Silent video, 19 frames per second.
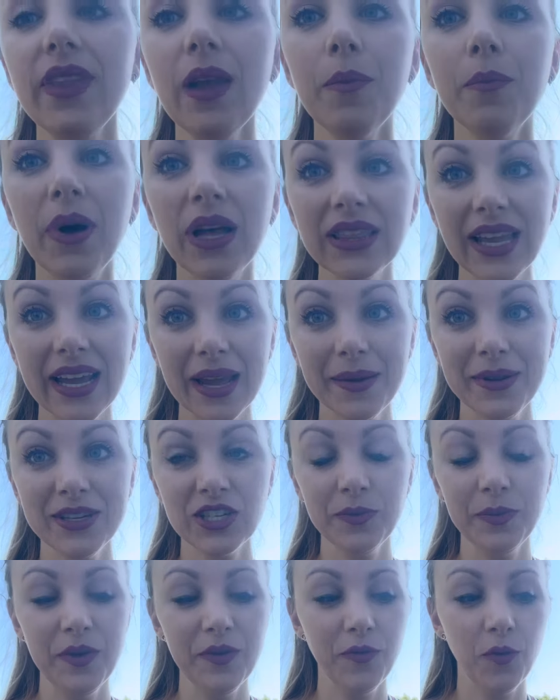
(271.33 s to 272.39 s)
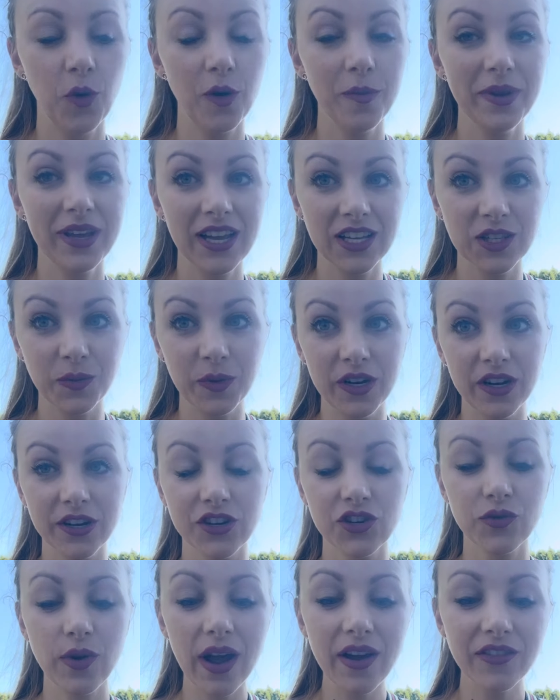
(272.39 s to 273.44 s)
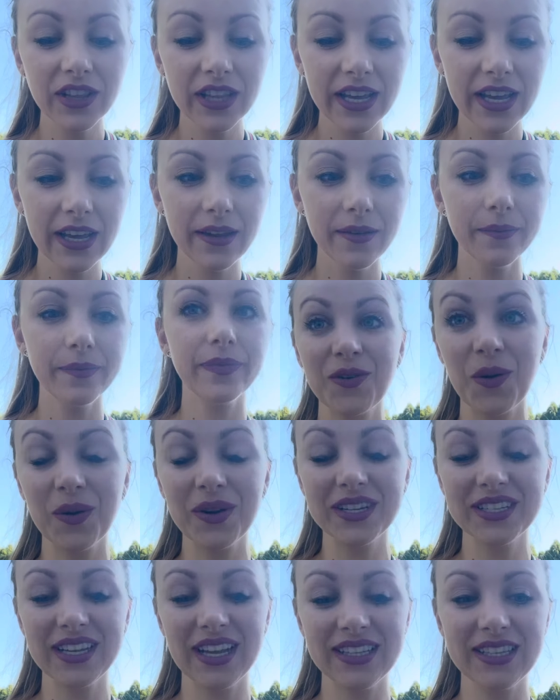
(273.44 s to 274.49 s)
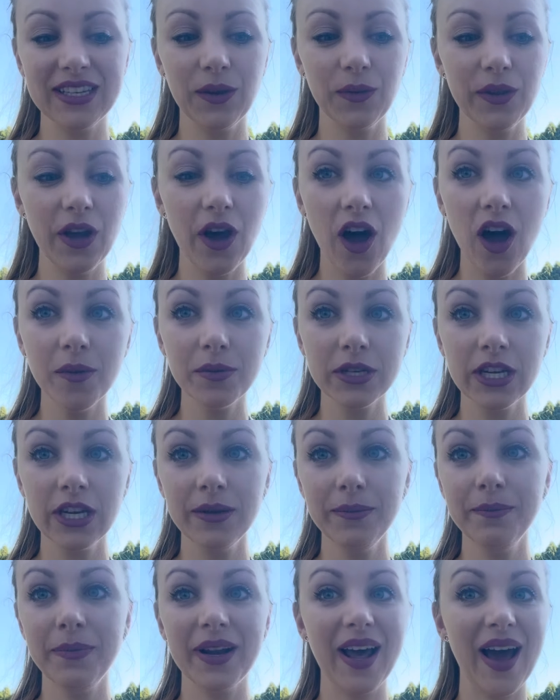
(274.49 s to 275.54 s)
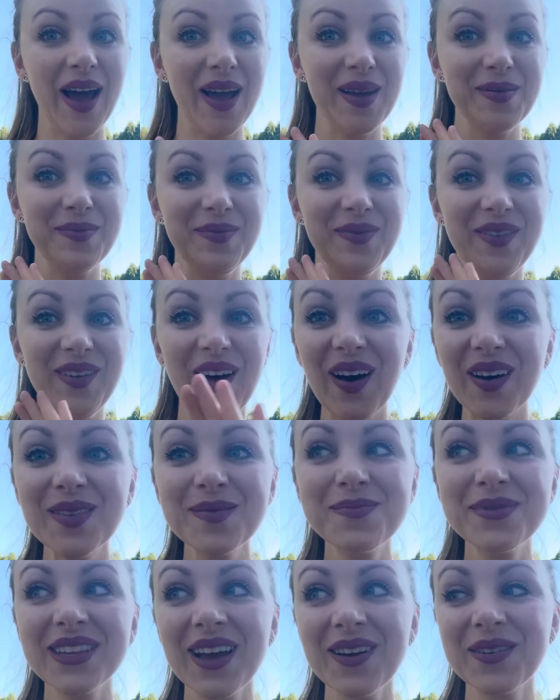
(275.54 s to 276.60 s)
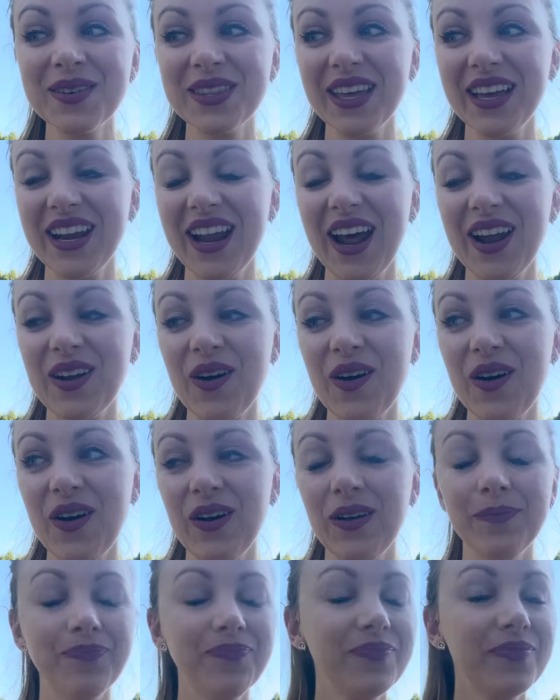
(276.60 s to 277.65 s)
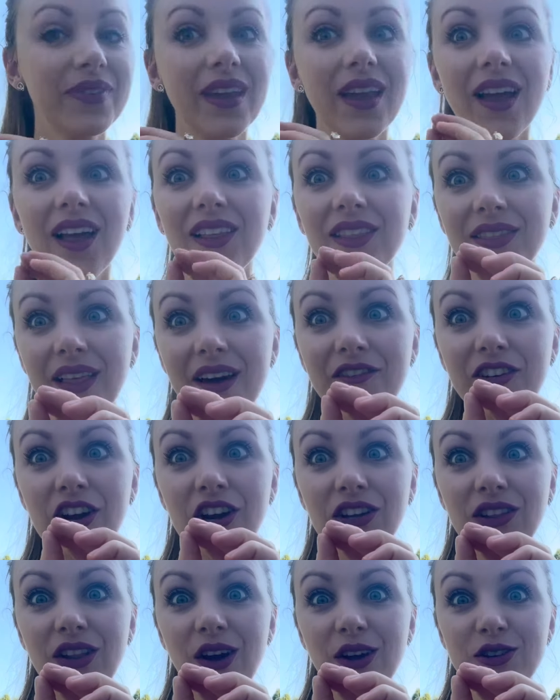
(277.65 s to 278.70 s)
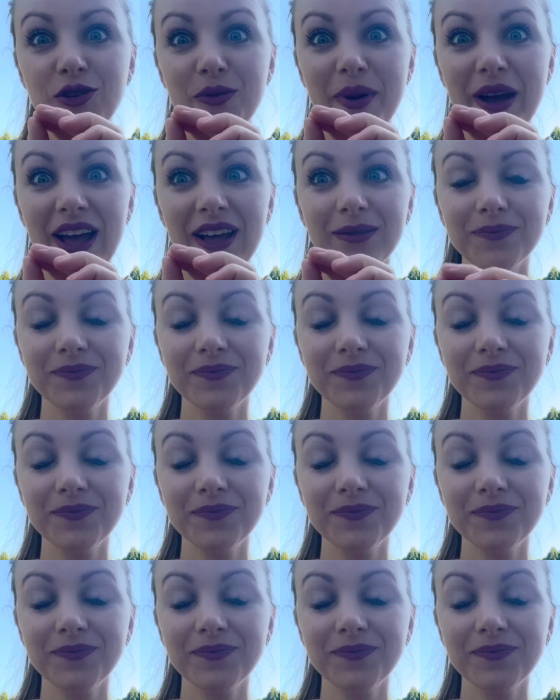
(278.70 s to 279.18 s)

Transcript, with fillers: But like I mentioned before, because we are traveling, of course that's the only option, but I am not upset with it at all. Love a good laundromat.